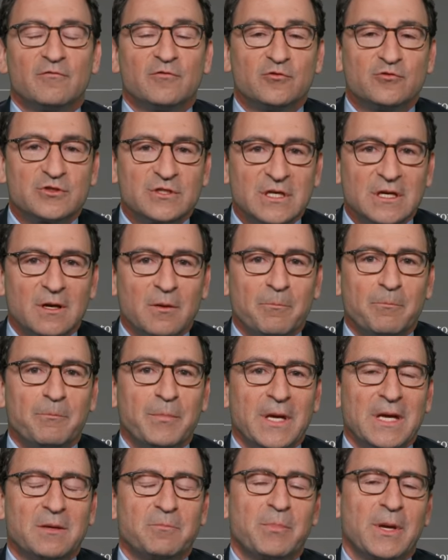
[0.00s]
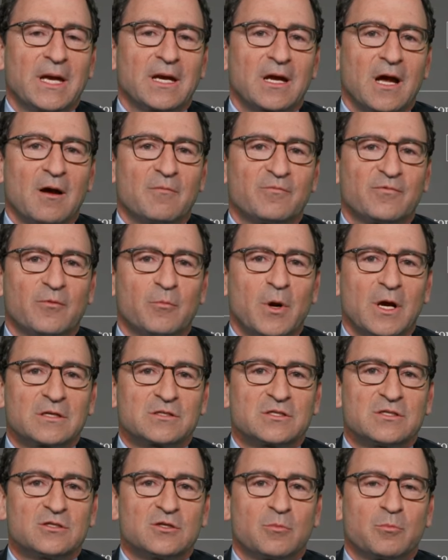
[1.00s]
You've seen a big pickup from
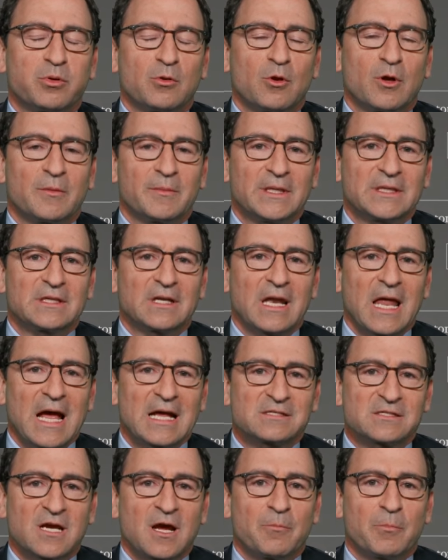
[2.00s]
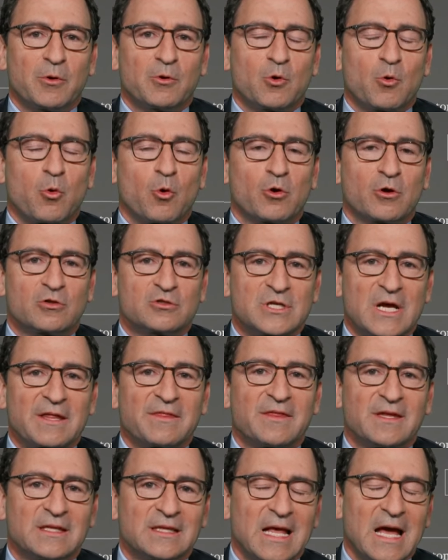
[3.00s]
us in deployment the last couple quarters.
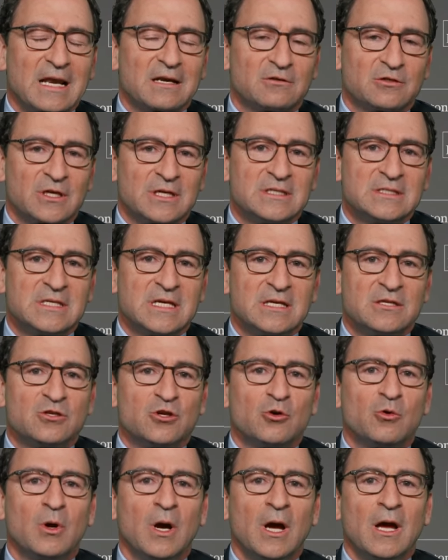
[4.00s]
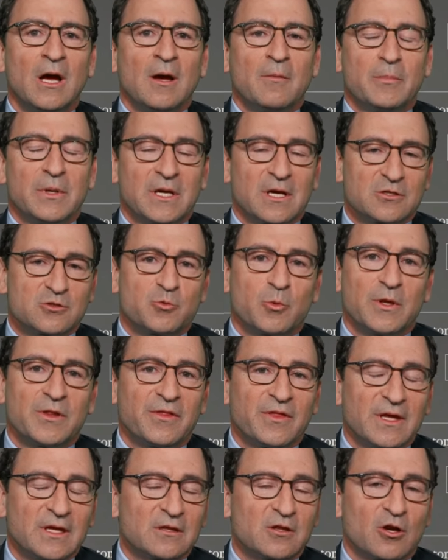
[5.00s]
I think that'll continue because we
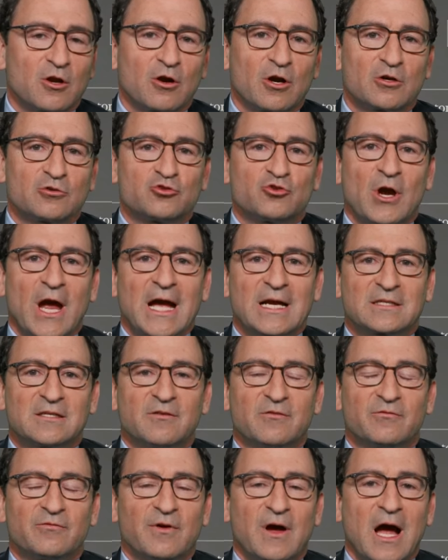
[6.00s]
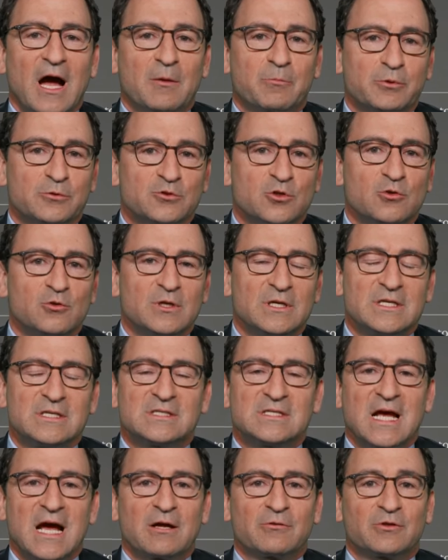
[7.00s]
think there are attractive
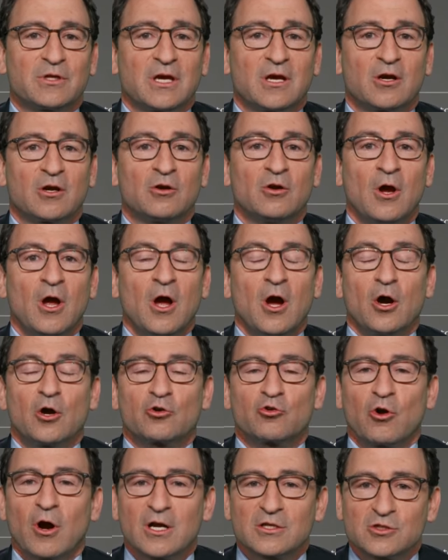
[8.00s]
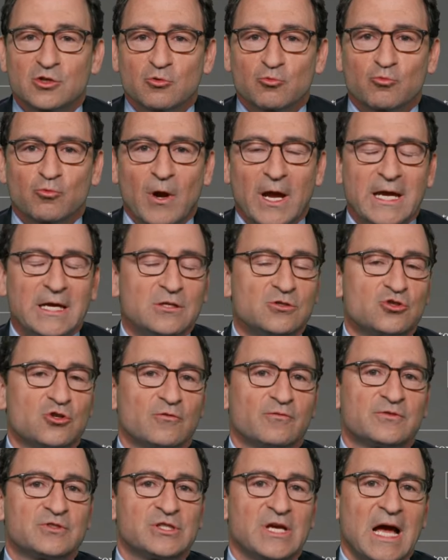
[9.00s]
opportunities out there across a range
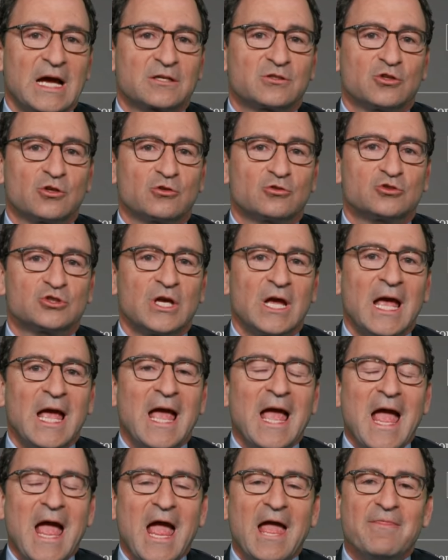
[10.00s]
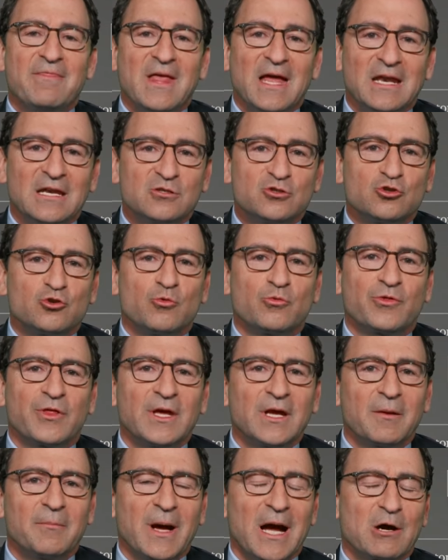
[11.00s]
of sectors. And then as you
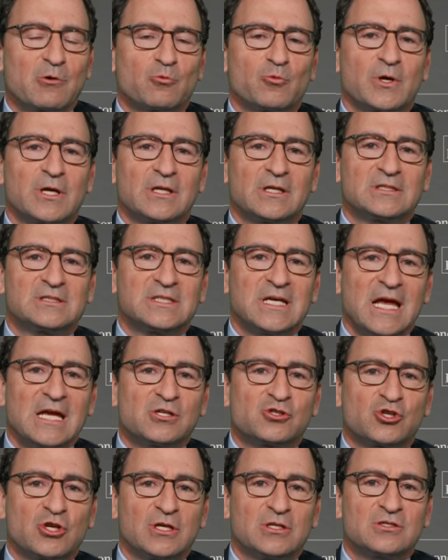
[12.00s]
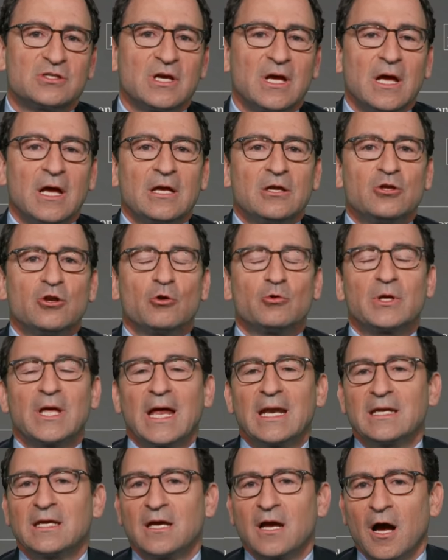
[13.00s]
think about realizations, you know,
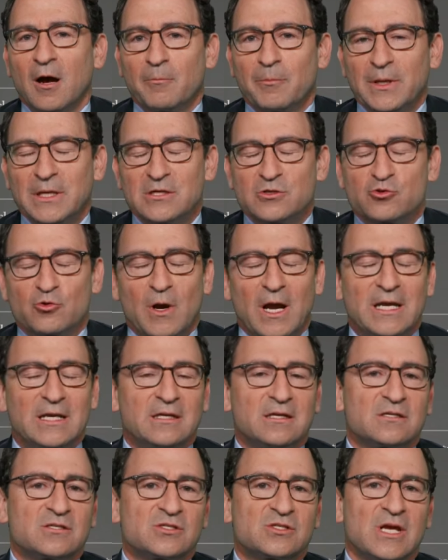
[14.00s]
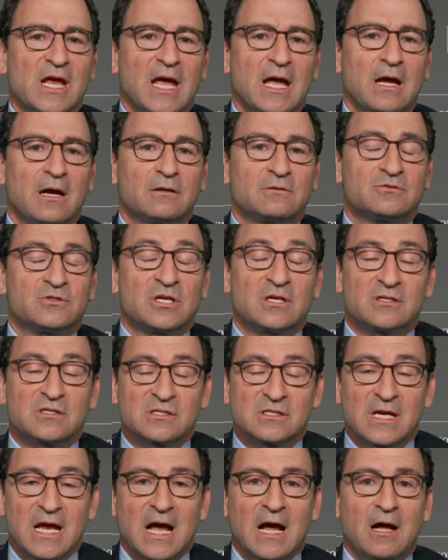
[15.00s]
getting companies ready to
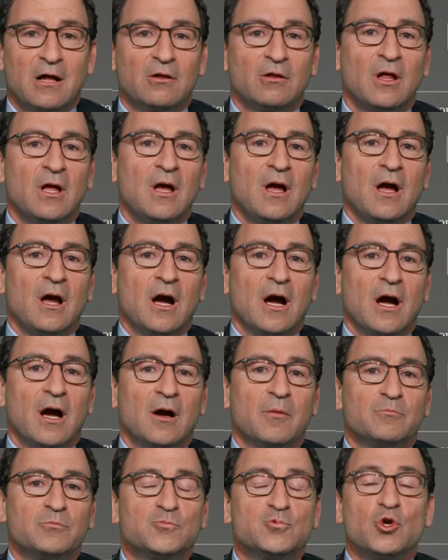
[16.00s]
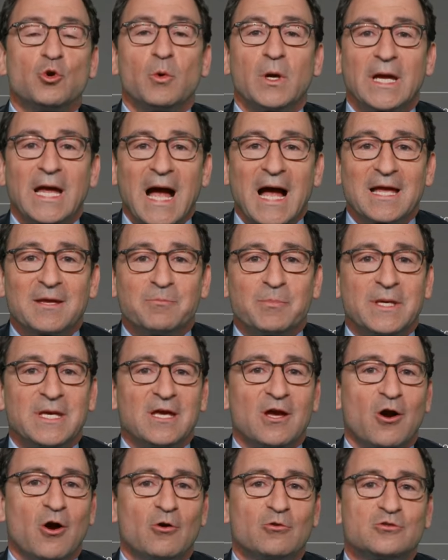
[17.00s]
sell, doing
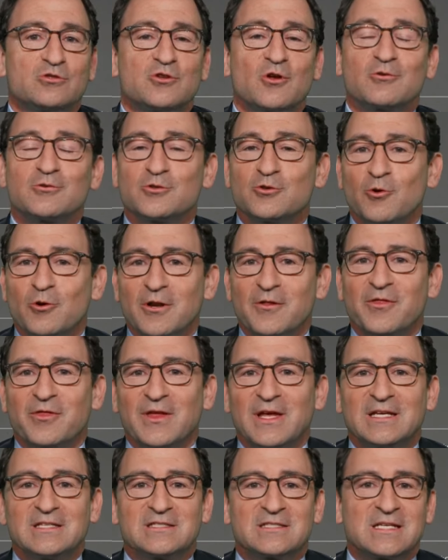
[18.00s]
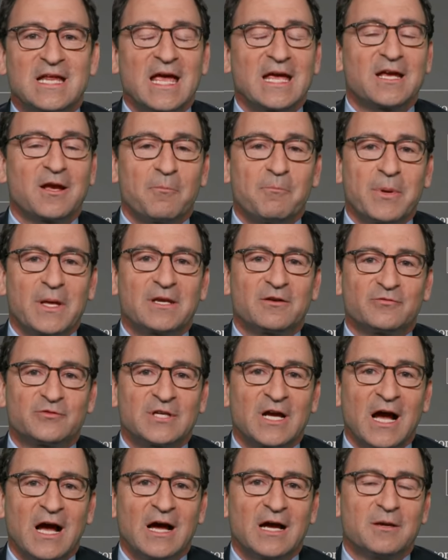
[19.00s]
IPOs, those sort of things take a bit of
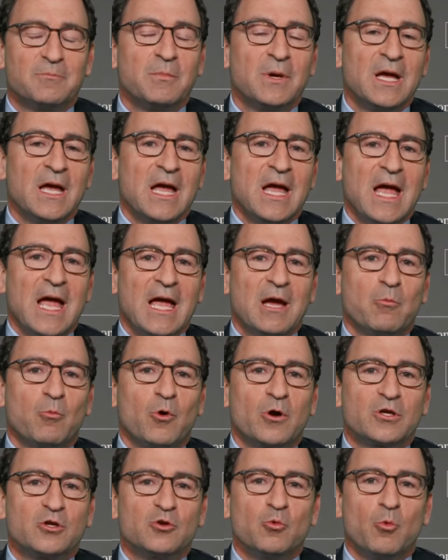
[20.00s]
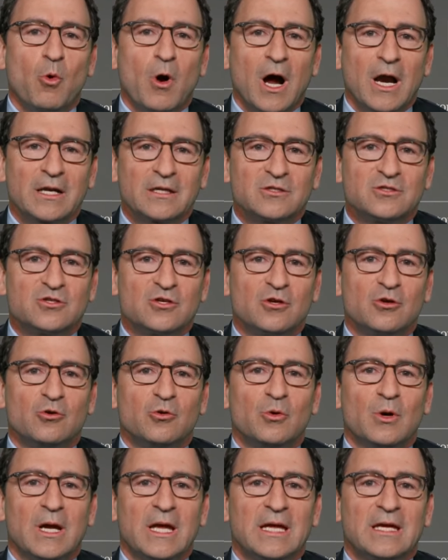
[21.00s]
time. And what you want to
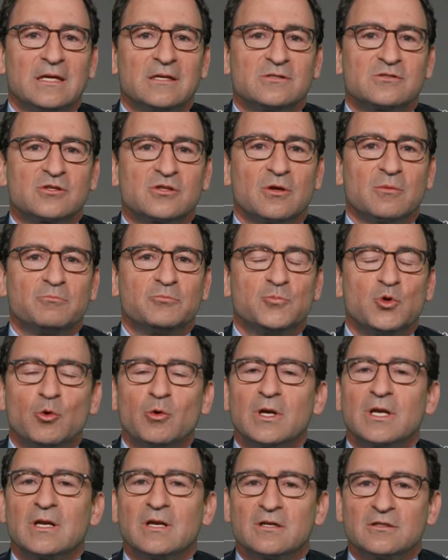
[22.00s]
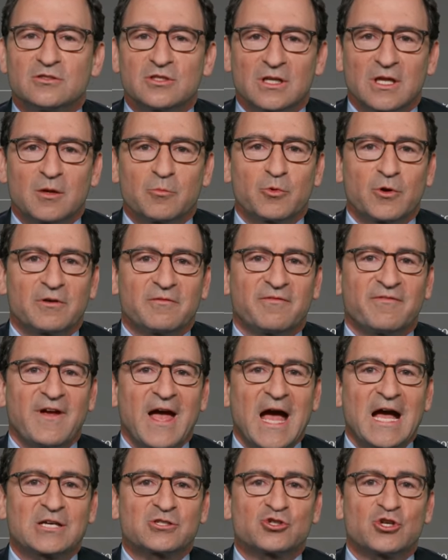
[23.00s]
do is do it in a deliberate
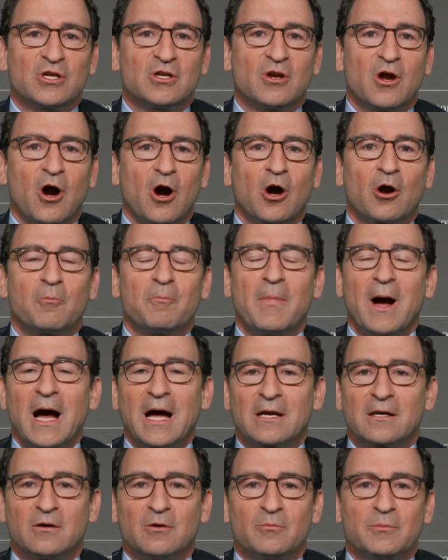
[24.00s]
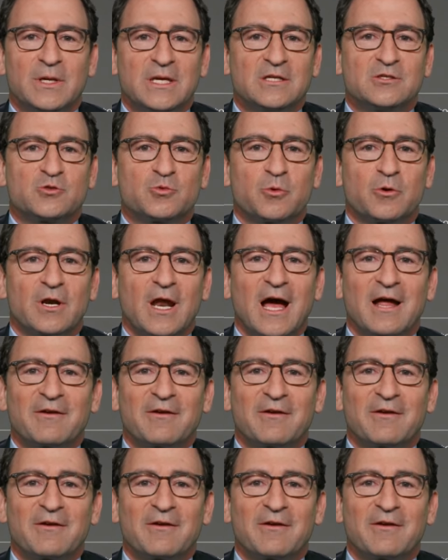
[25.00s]
fashion. Our model means we're